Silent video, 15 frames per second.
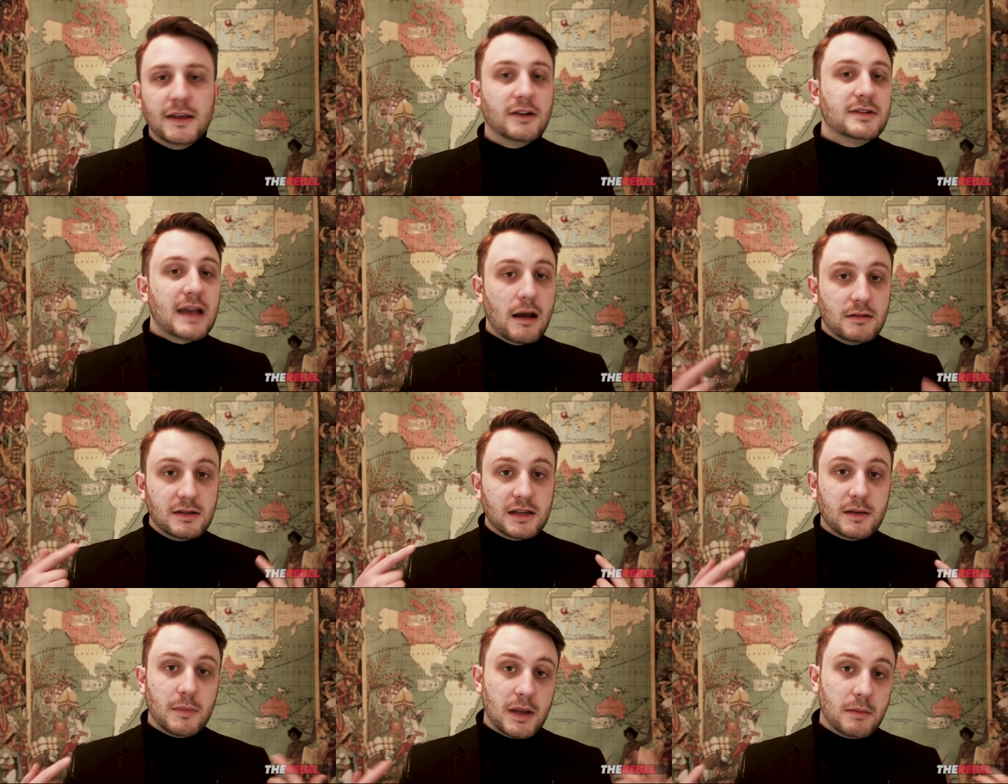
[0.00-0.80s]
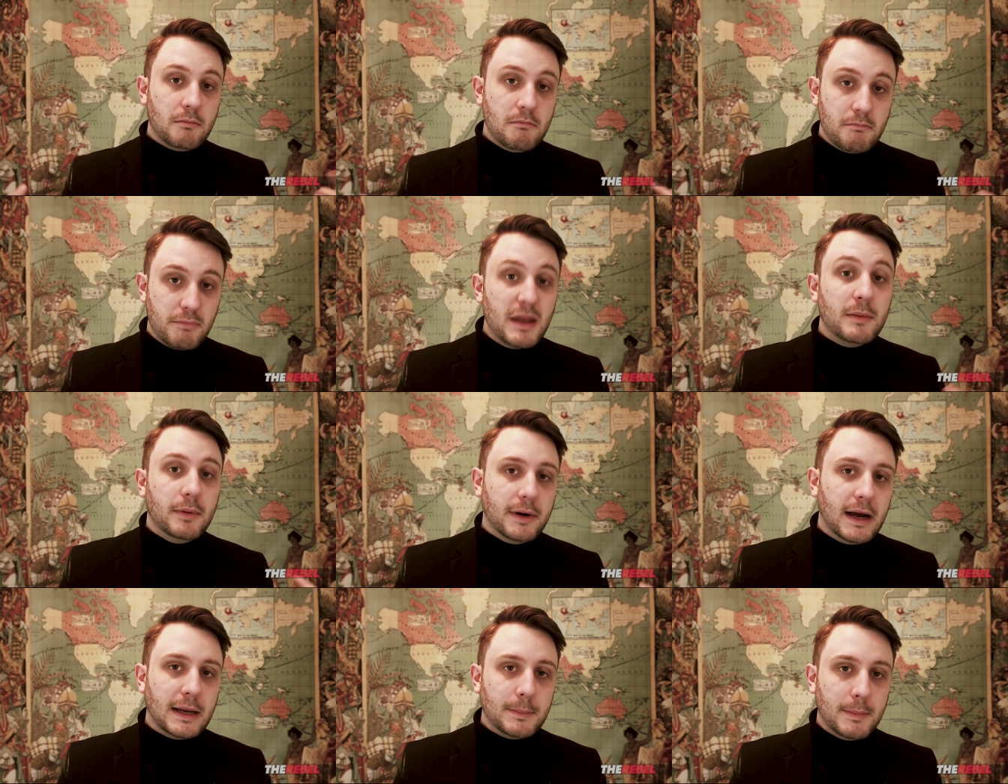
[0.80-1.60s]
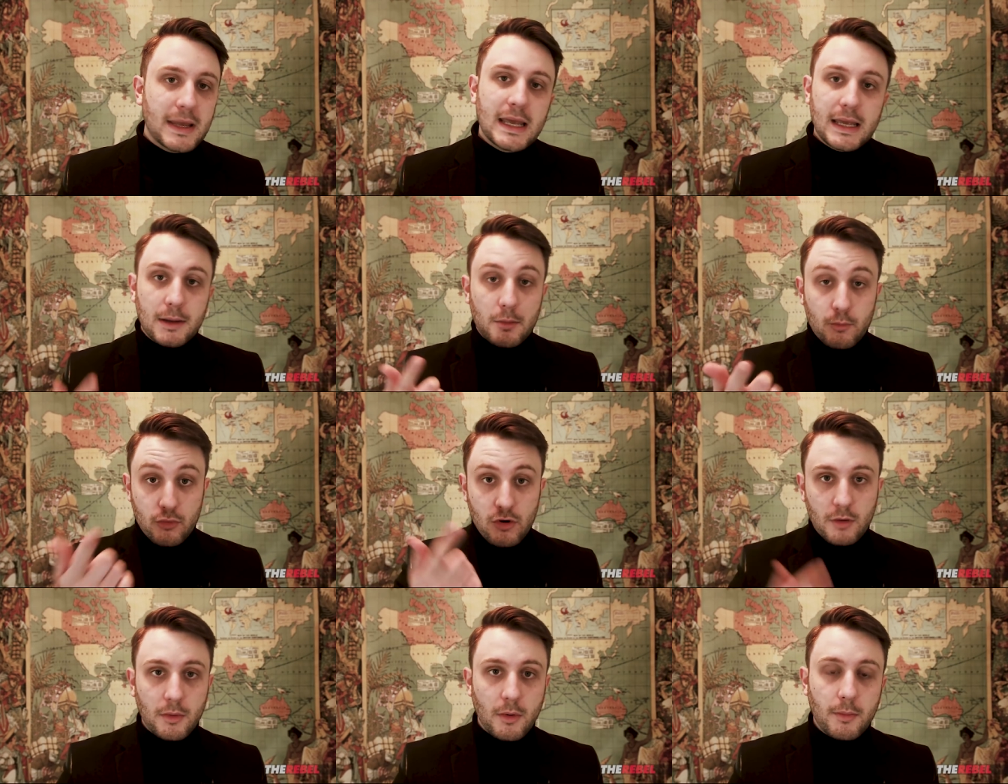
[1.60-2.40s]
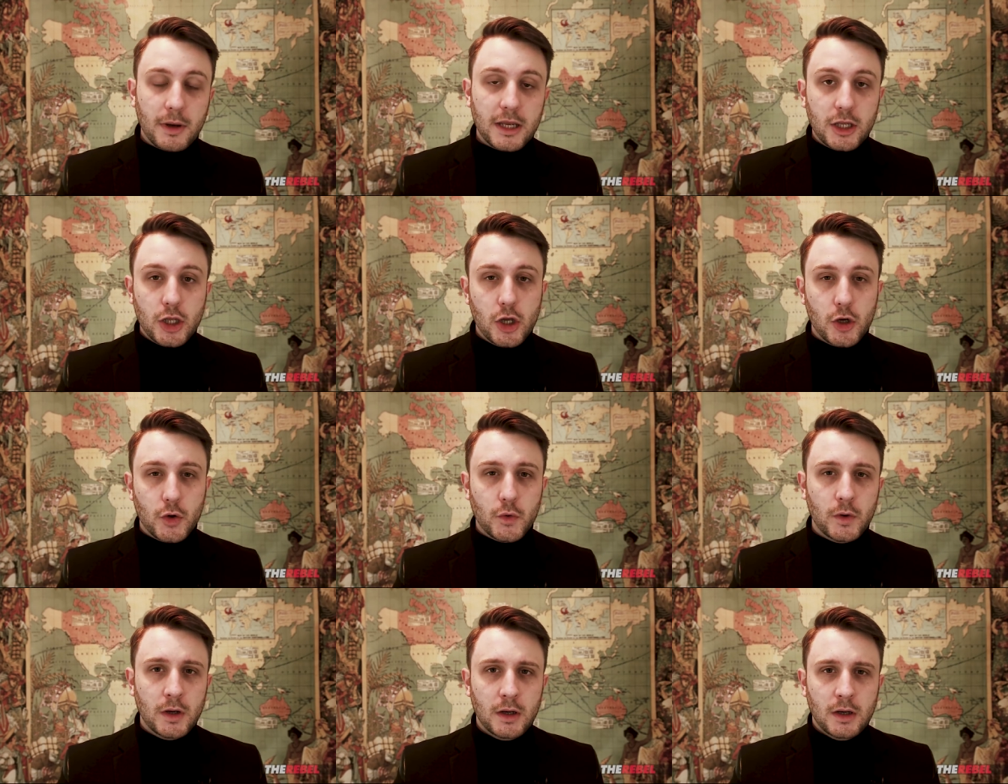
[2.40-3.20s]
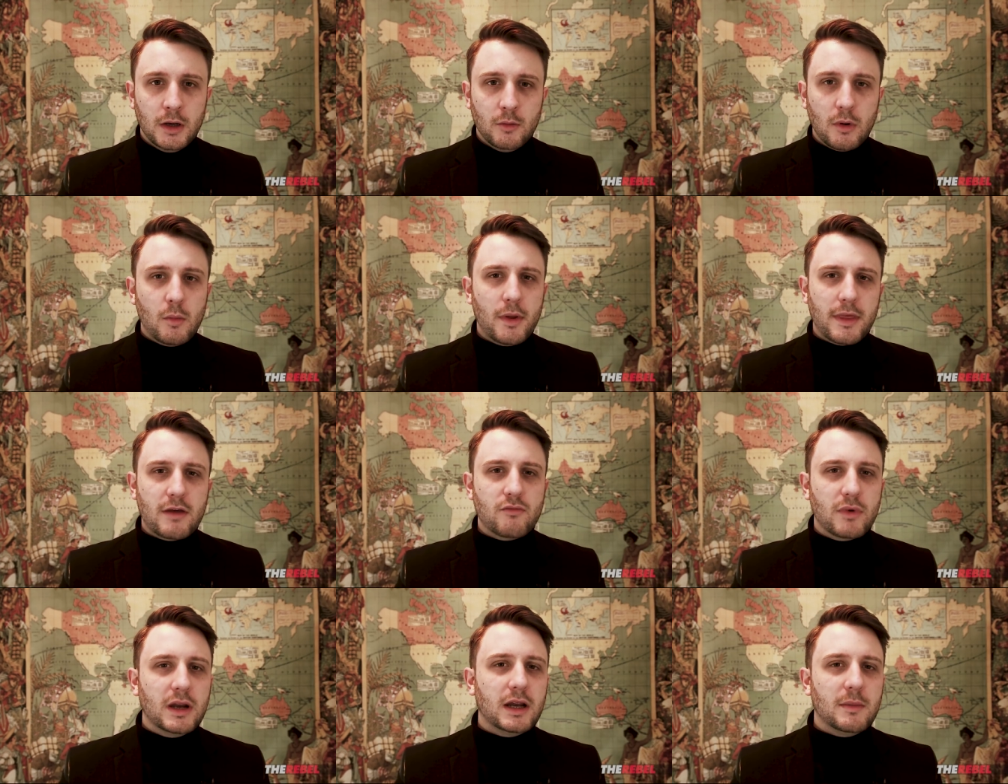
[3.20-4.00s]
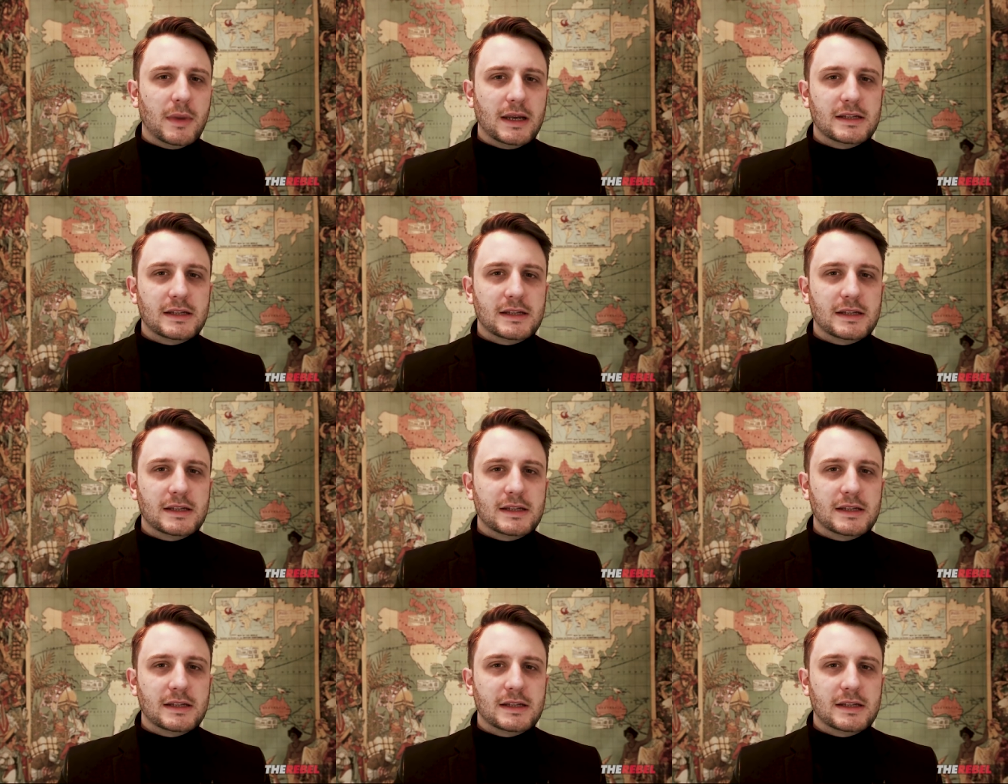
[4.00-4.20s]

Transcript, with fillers: They undoubtedly mean people like me and probably you, when what they really